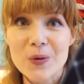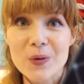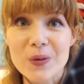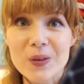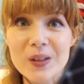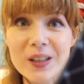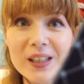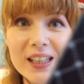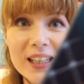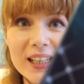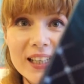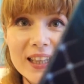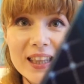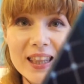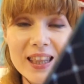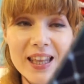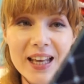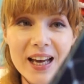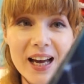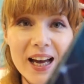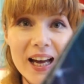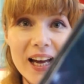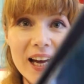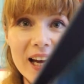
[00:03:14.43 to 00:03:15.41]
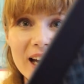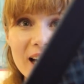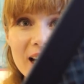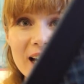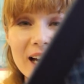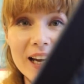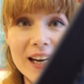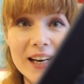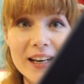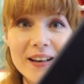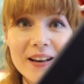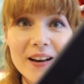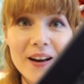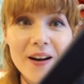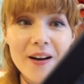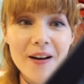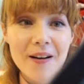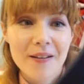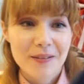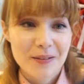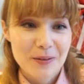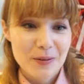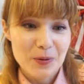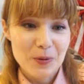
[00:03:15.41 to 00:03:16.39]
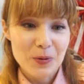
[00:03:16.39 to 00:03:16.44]
look at that.
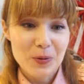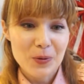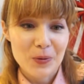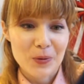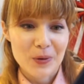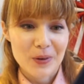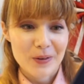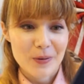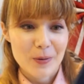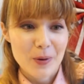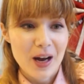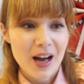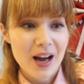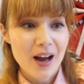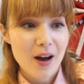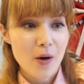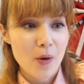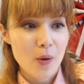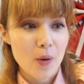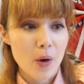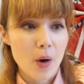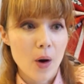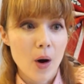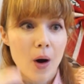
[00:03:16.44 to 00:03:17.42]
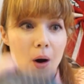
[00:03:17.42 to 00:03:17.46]
Ooh, wow.